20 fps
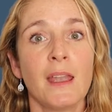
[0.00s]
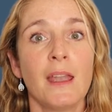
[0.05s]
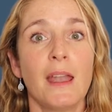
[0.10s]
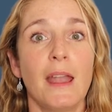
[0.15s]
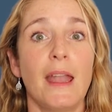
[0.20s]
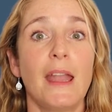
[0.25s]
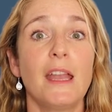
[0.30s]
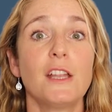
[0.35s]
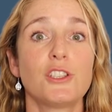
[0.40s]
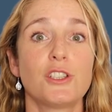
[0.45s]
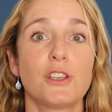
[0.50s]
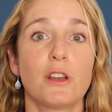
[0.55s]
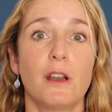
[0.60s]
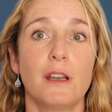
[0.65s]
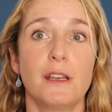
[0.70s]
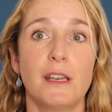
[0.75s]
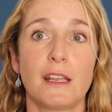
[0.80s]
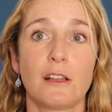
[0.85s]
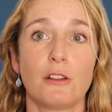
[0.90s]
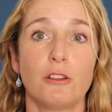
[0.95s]
Each year at
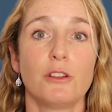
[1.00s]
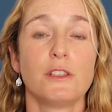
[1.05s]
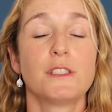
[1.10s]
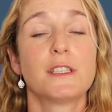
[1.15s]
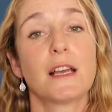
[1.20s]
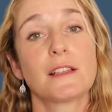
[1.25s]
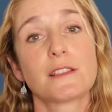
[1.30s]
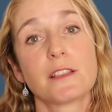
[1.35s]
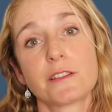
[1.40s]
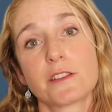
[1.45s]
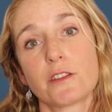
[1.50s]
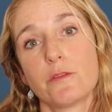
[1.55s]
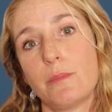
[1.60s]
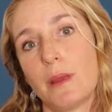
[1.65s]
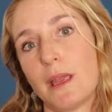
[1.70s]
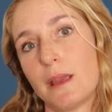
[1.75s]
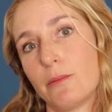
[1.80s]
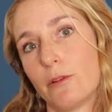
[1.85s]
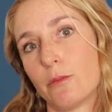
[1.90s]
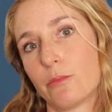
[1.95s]
Ningaloo, dozens of
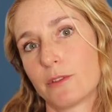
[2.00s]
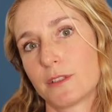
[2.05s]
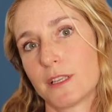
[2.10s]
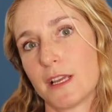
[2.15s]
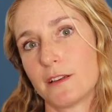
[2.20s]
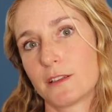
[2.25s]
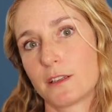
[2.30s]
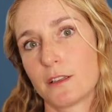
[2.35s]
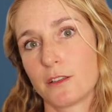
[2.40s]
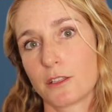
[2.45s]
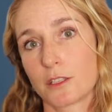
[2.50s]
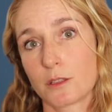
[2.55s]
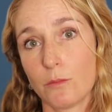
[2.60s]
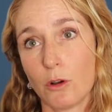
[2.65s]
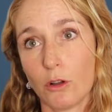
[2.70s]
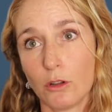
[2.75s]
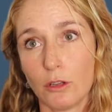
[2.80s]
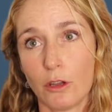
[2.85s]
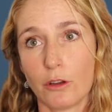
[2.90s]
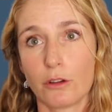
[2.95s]
people present to the
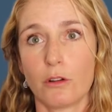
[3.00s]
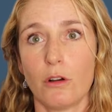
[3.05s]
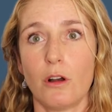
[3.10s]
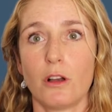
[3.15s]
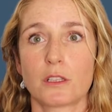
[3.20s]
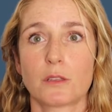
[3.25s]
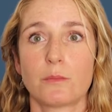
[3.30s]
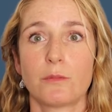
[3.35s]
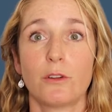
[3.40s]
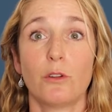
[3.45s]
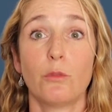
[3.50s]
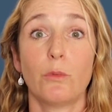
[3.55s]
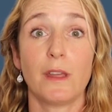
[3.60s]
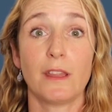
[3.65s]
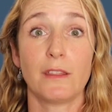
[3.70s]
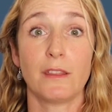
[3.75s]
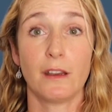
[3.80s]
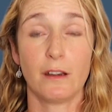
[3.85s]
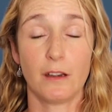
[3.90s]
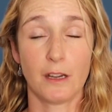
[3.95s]
small local hospital
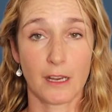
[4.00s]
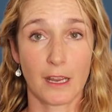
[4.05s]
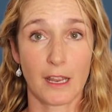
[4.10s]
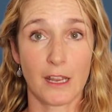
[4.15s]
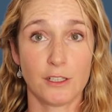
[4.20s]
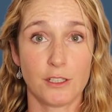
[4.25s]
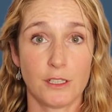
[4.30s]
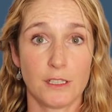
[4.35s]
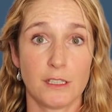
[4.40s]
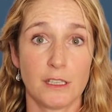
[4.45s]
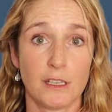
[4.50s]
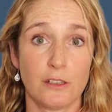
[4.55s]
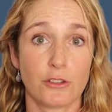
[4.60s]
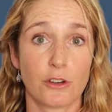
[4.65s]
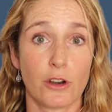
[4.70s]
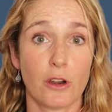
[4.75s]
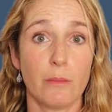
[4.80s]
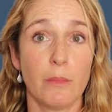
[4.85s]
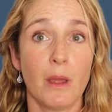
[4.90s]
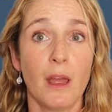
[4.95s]
with Irukandji
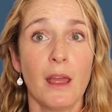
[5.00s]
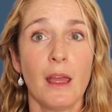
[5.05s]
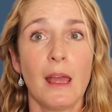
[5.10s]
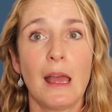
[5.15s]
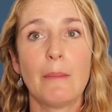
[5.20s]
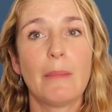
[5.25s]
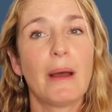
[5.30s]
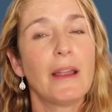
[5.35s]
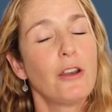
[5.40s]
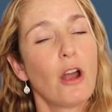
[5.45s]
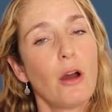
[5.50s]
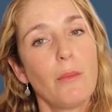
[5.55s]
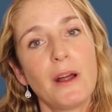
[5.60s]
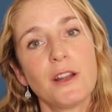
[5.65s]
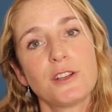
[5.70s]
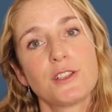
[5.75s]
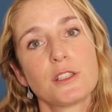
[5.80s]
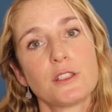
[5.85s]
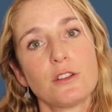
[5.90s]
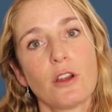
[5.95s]
syndrome, but not
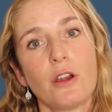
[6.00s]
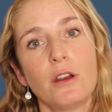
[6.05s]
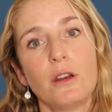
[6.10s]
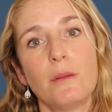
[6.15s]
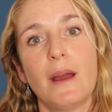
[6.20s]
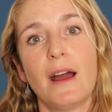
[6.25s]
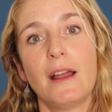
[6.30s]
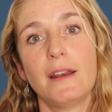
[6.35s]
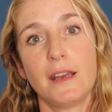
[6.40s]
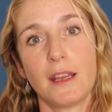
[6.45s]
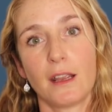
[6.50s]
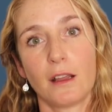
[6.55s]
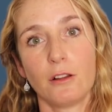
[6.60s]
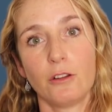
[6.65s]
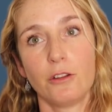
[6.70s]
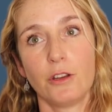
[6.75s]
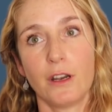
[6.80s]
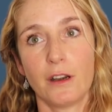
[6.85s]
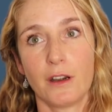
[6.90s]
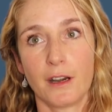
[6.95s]
much is known about
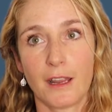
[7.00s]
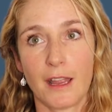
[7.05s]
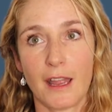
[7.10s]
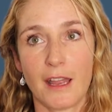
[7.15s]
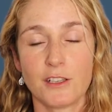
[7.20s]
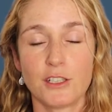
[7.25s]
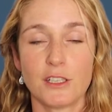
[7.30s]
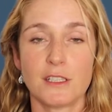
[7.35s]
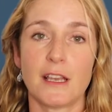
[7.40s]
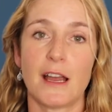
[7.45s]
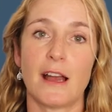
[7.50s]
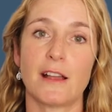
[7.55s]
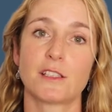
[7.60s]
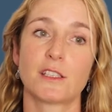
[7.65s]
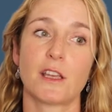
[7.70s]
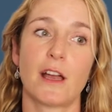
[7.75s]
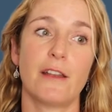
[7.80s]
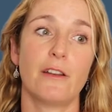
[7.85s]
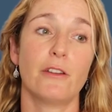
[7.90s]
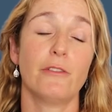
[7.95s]
Ningaloo Irukandjis
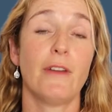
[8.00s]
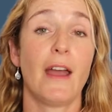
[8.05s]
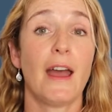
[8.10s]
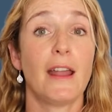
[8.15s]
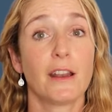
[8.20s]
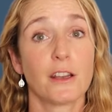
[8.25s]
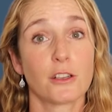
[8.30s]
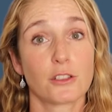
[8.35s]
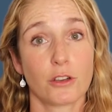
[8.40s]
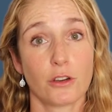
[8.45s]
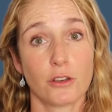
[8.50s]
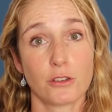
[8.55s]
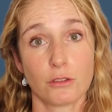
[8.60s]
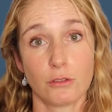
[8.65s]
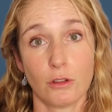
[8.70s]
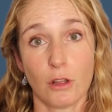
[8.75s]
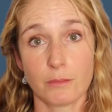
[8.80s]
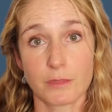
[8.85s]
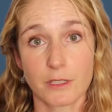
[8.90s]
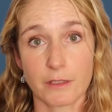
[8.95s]
outside of
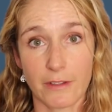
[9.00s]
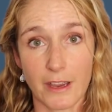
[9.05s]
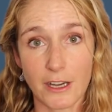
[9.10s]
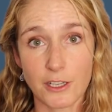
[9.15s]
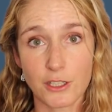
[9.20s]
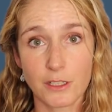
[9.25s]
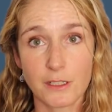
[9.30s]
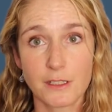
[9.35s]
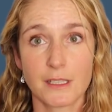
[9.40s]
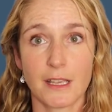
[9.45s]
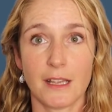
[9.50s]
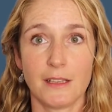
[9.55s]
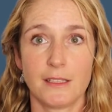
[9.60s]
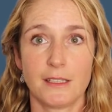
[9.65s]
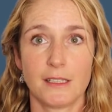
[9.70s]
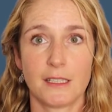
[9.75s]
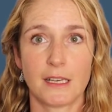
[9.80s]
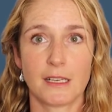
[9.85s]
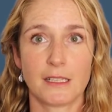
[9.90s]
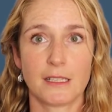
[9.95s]
anecdotal observations and
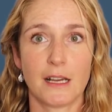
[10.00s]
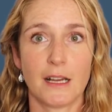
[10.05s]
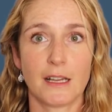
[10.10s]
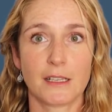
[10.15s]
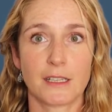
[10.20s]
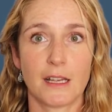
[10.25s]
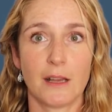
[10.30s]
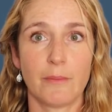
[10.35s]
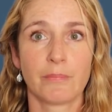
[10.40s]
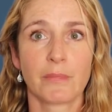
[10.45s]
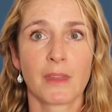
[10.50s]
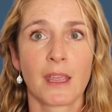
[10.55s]
sting data.